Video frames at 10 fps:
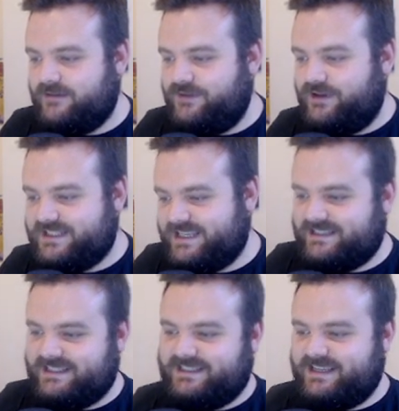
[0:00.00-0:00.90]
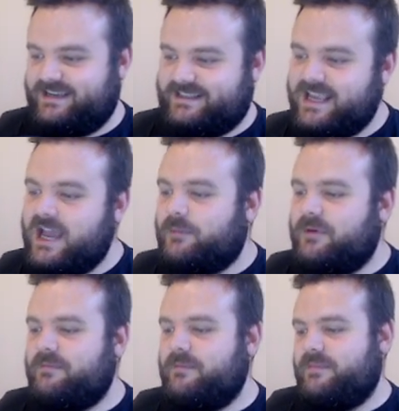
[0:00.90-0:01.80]
Flux gets a six.
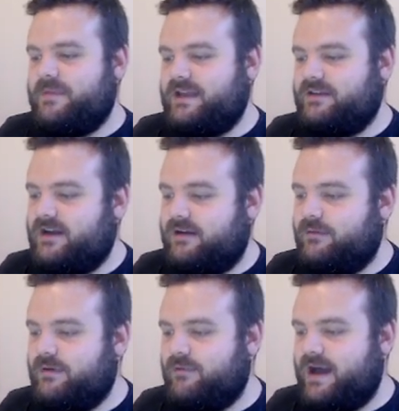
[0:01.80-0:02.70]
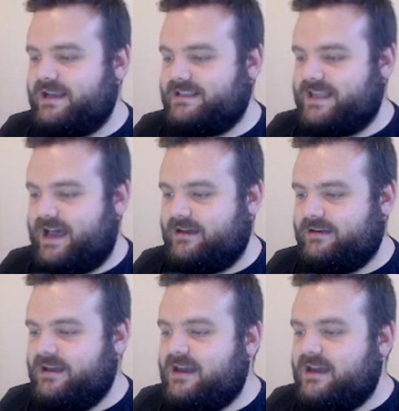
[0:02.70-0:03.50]
But my God, why is that?